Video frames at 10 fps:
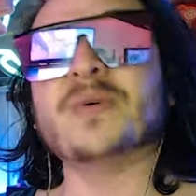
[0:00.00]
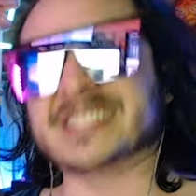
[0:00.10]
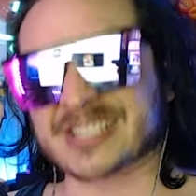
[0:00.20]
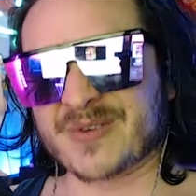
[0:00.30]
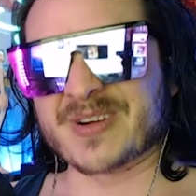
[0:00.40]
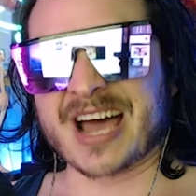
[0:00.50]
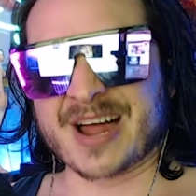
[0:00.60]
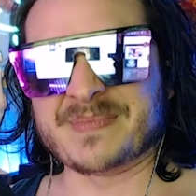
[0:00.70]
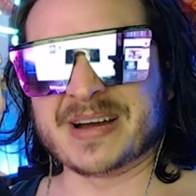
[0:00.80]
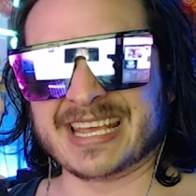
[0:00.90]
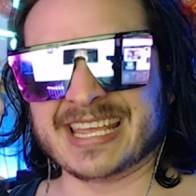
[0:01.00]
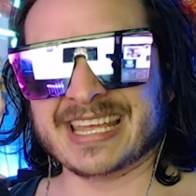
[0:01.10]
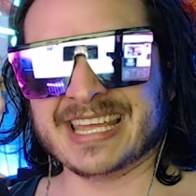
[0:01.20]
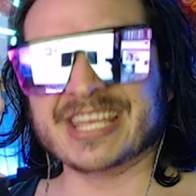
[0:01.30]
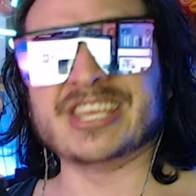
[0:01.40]
What's going on, buddy?
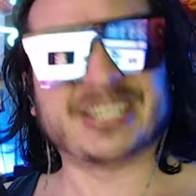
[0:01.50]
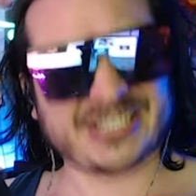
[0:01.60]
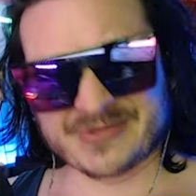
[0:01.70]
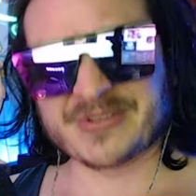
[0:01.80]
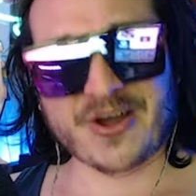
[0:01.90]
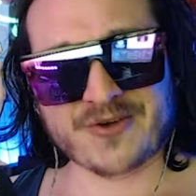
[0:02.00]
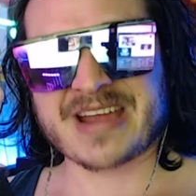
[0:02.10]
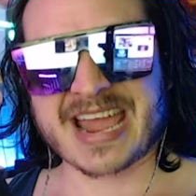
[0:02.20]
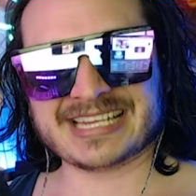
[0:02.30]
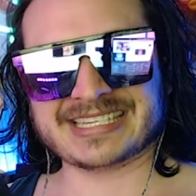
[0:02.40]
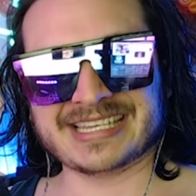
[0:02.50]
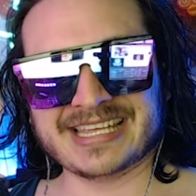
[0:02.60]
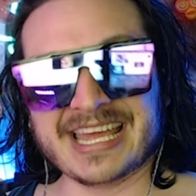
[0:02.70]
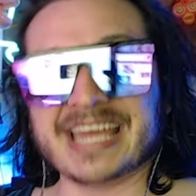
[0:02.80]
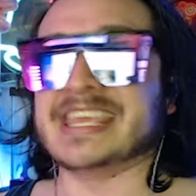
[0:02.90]
You doing all right?
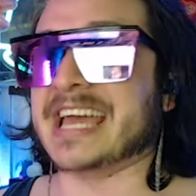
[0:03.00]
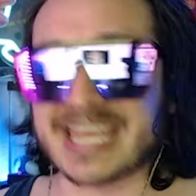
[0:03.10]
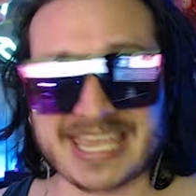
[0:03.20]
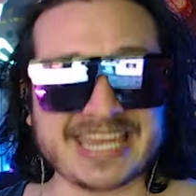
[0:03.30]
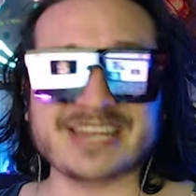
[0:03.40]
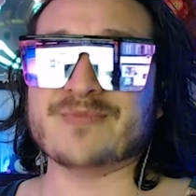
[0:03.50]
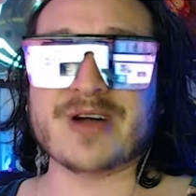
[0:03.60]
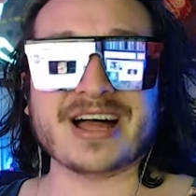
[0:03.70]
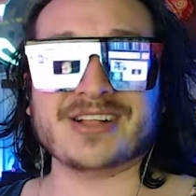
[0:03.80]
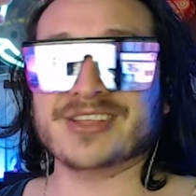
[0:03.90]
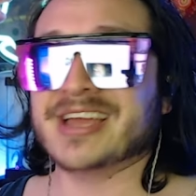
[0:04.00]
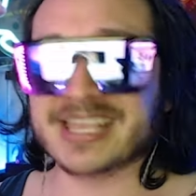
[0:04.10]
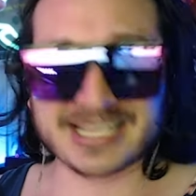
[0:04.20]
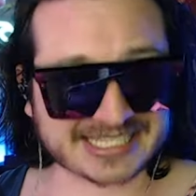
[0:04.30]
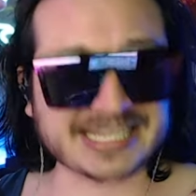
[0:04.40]
You eating well?
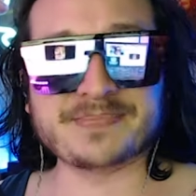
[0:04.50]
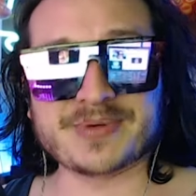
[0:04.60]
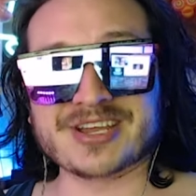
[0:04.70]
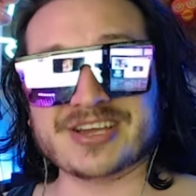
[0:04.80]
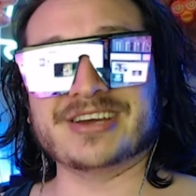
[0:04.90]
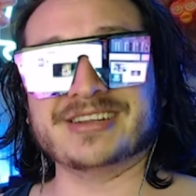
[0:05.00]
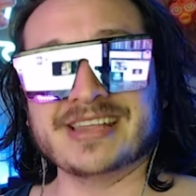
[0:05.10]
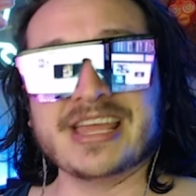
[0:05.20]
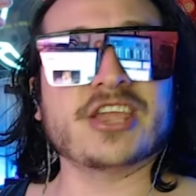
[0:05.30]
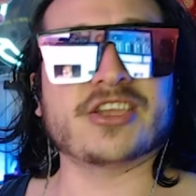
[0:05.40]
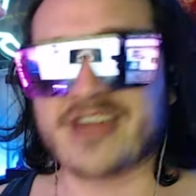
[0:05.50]
You sleeping good? You're